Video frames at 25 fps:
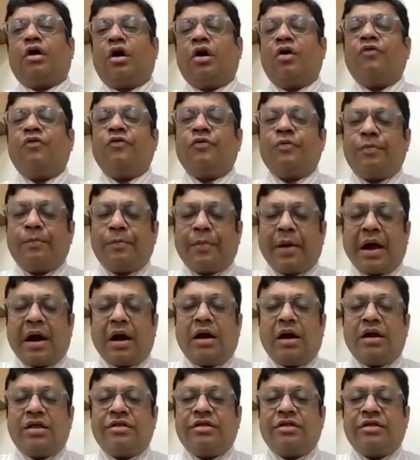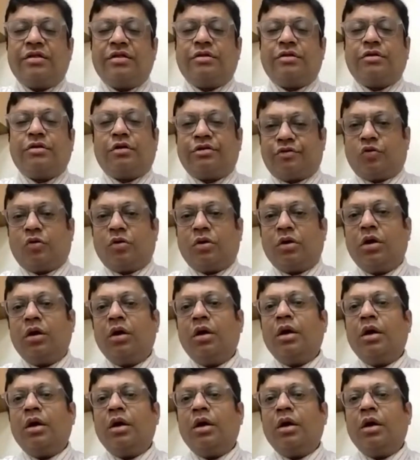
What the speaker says: of paralysis or stroke.